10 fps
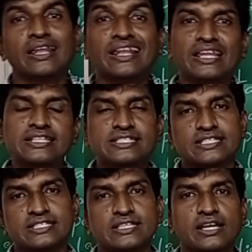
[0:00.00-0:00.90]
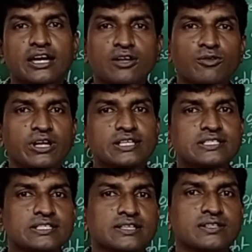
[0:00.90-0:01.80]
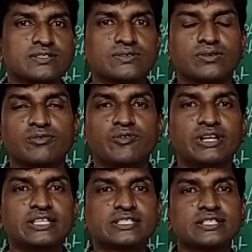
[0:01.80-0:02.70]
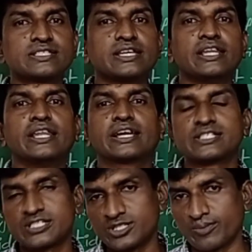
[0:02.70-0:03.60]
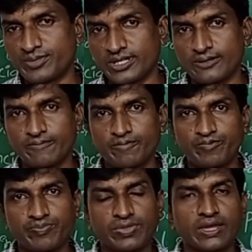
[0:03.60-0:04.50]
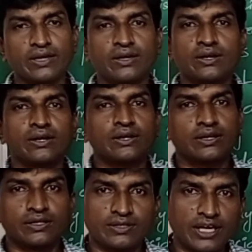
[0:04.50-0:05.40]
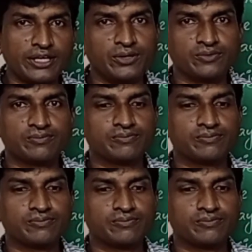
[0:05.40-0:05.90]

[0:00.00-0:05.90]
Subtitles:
lenses, curved lenses also. We will discuss in next chapter. Thank you.